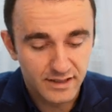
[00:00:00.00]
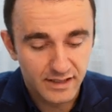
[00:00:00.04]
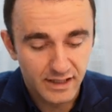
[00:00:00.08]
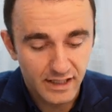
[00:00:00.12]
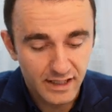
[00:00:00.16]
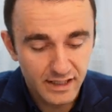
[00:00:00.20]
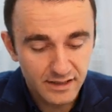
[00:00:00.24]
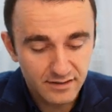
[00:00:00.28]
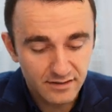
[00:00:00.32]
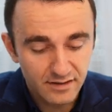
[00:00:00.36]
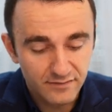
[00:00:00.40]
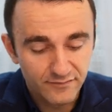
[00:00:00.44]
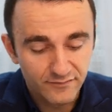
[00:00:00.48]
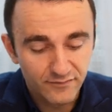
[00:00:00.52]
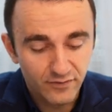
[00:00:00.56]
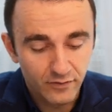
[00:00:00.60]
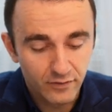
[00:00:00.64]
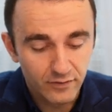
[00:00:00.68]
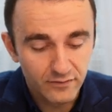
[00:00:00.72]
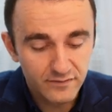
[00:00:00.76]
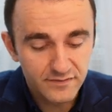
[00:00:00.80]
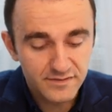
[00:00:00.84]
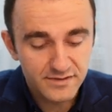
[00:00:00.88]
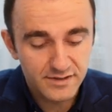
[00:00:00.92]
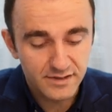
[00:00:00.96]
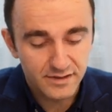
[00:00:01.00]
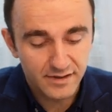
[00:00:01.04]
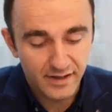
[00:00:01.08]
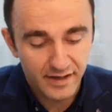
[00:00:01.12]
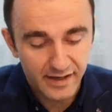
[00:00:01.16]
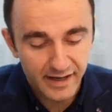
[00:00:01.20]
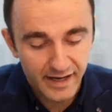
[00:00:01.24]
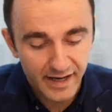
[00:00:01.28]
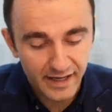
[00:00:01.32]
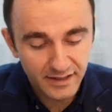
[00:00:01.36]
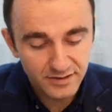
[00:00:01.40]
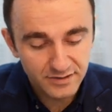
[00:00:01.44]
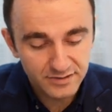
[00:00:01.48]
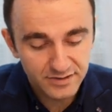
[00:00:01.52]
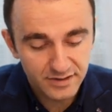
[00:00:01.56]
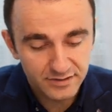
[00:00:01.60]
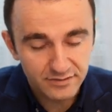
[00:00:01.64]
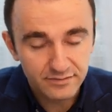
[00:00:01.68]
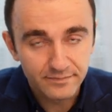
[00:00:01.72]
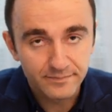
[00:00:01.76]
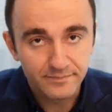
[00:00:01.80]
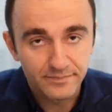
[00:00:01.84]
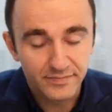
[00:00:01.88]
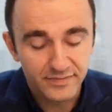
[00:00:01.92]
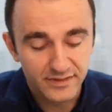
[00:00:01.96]
it involves the
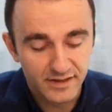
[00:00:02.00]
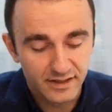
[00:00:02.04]
hydrogen